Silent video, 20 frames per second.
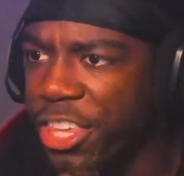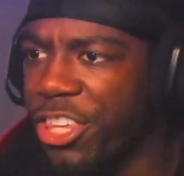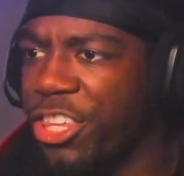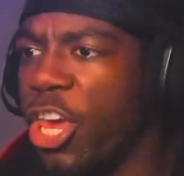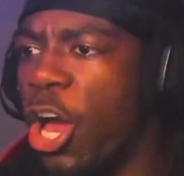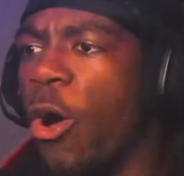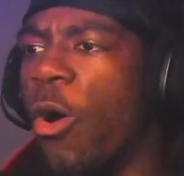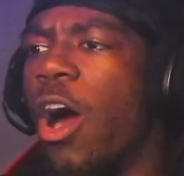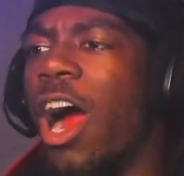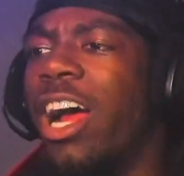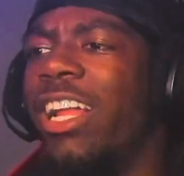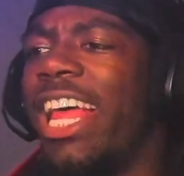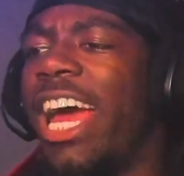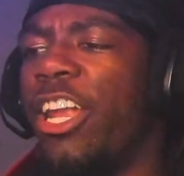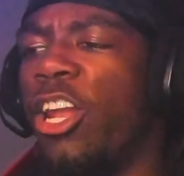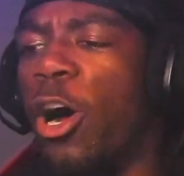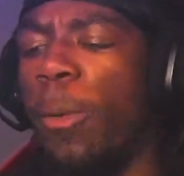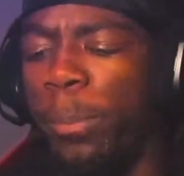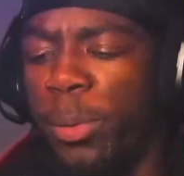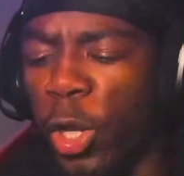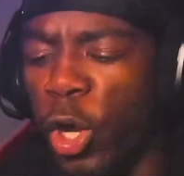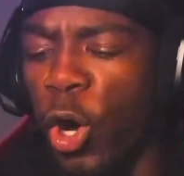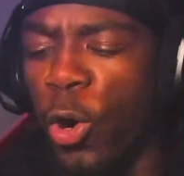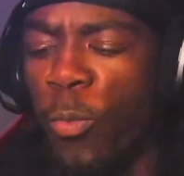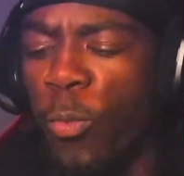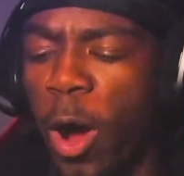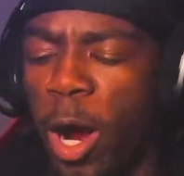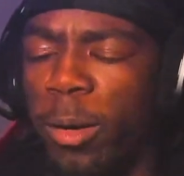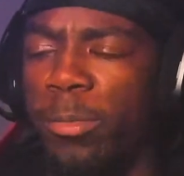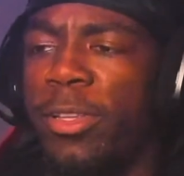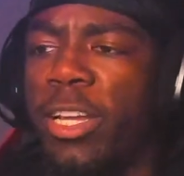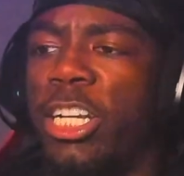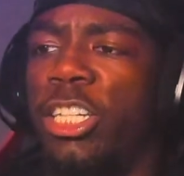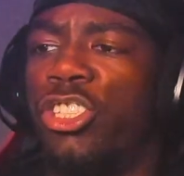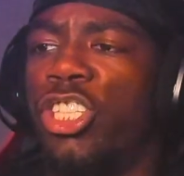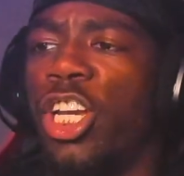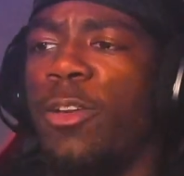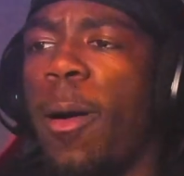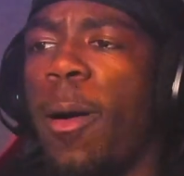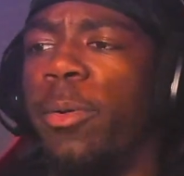Yo, Orlando Bloom, welcome to the
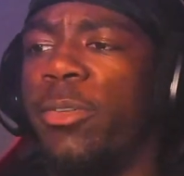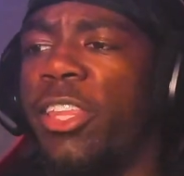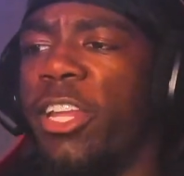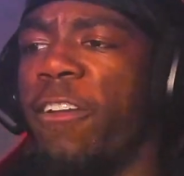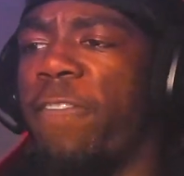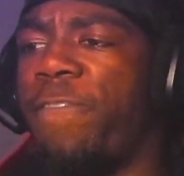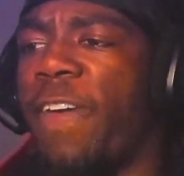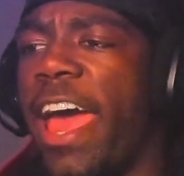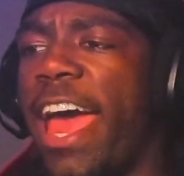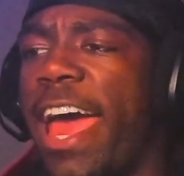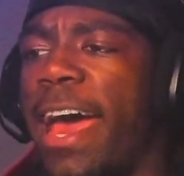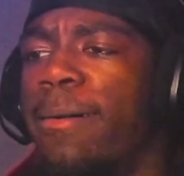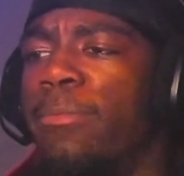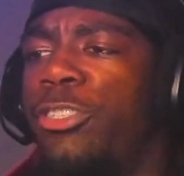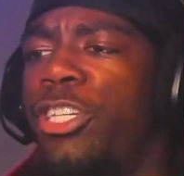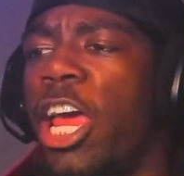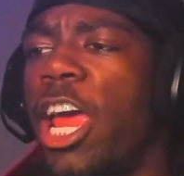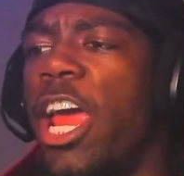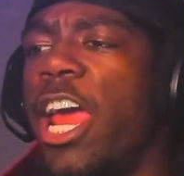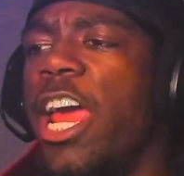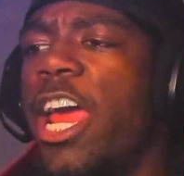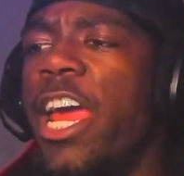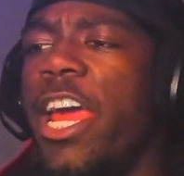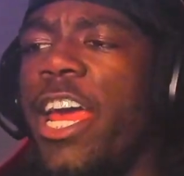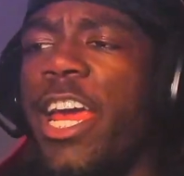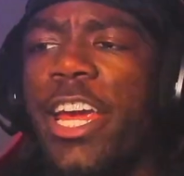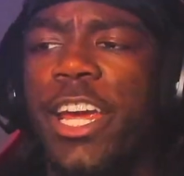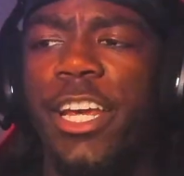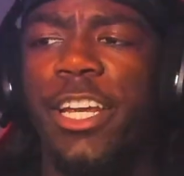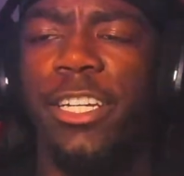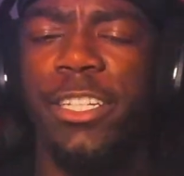stream. Welcome to the fam. G.